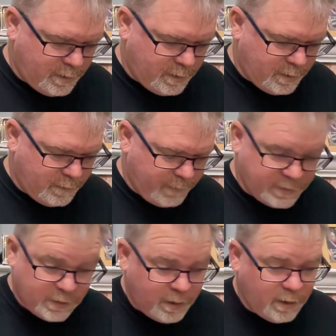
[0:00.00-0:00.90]
I
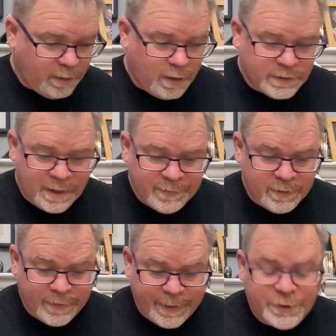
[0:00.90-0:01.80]
started it a long time ago
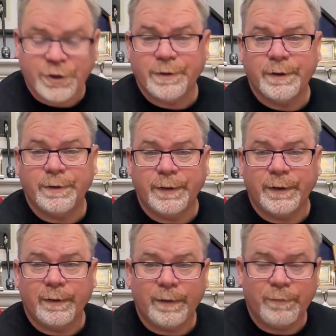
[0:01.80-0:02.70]
and had jury duty.
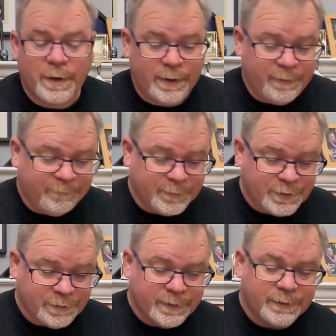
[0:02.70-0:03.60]
I brought it in for
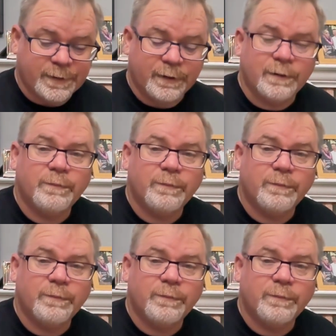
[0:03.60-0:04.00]
jury duty.